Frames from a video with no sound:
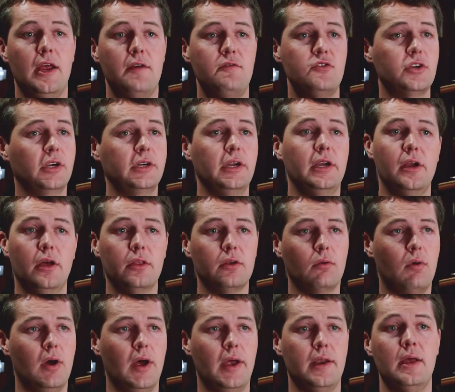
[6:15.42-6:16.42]
If you drink any other
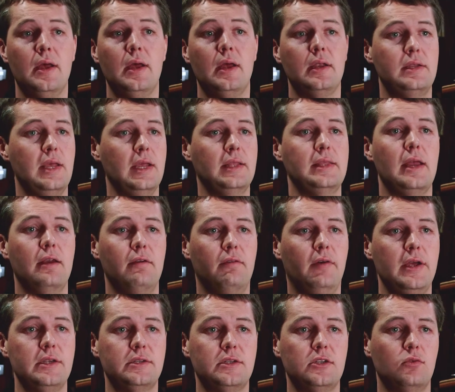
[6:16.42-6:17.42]
wine, take that
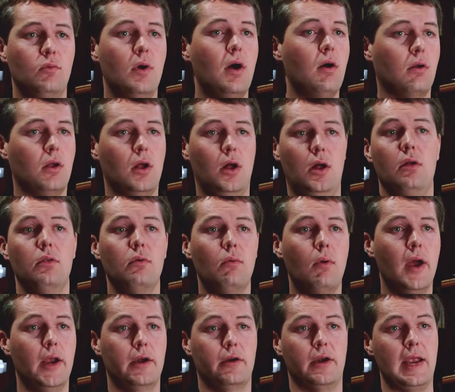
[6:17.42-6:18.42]
advice as well. Call the
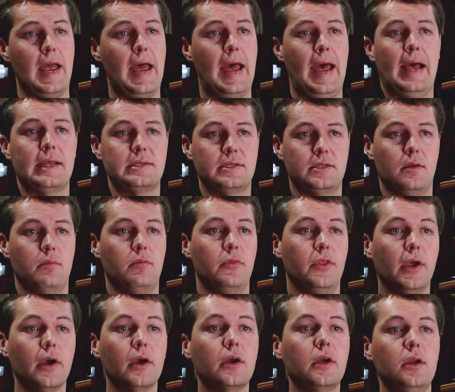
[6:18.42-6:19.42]
winery, ask them.
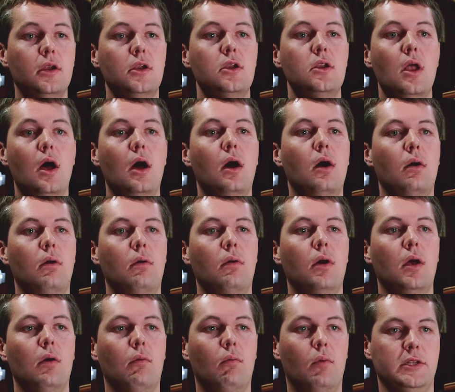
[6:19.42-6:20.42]
They're gonna know
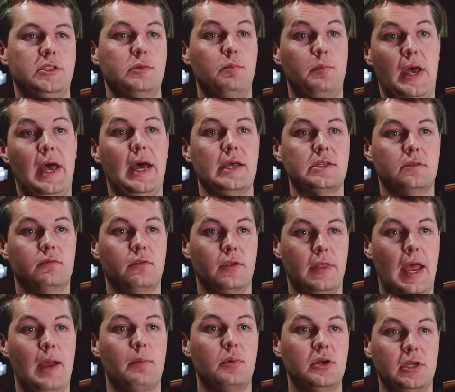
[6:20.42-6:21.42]
what's best for
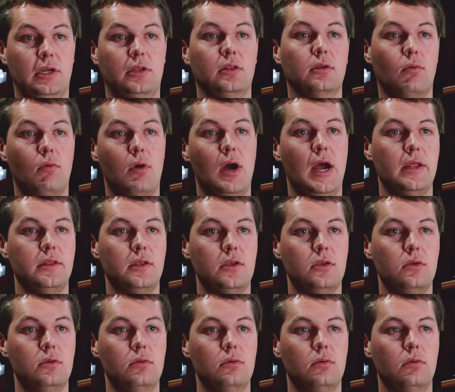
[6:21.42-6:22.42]
that particular wine that
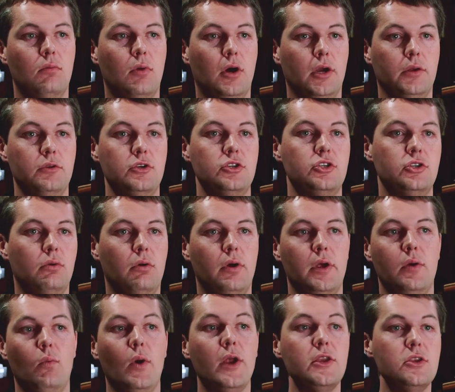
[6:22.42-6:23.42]
you want to
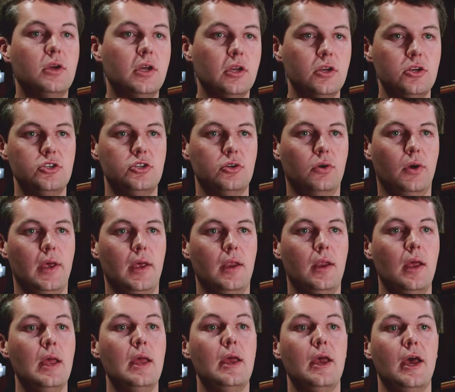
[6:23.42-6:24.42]
enjoy, when you can enjoy it,
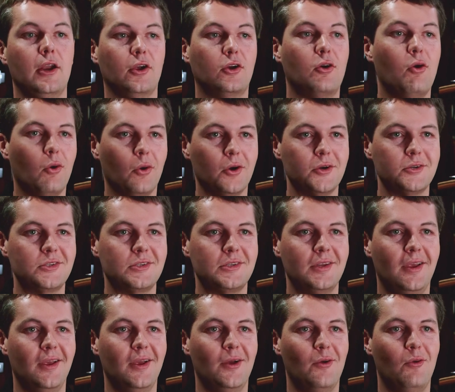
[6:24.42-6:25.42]
and of course,
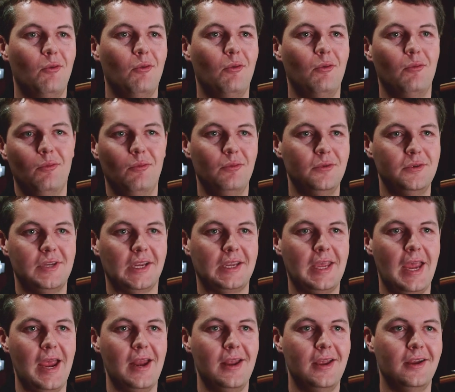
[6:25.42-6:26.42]

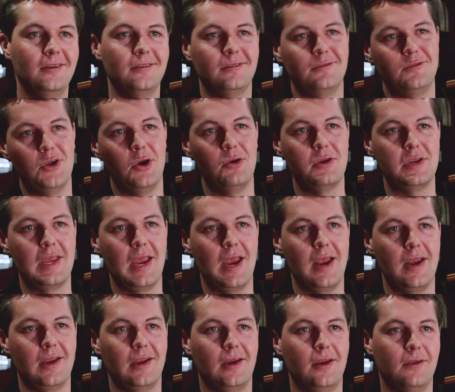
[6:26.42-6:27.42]
decanting, no
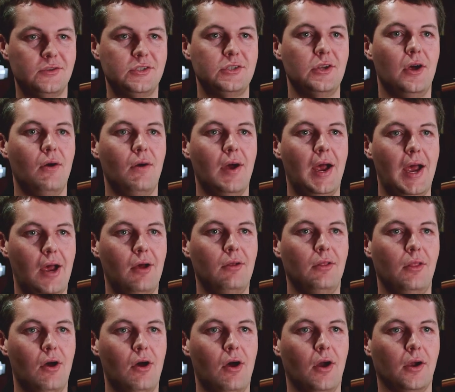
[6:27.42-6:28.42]
decanting, and if so, how
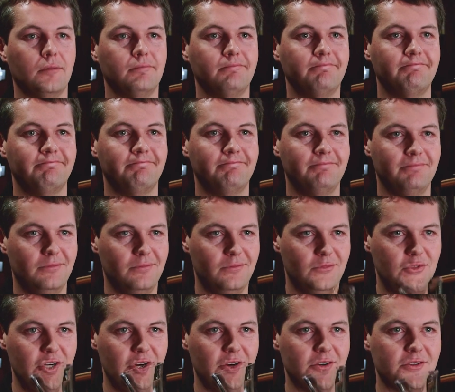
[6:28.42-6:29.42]
long.
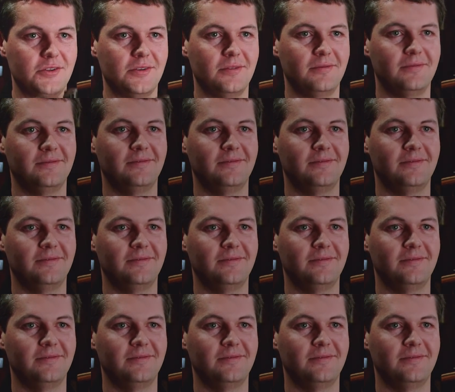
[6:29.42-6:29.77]
Cheers.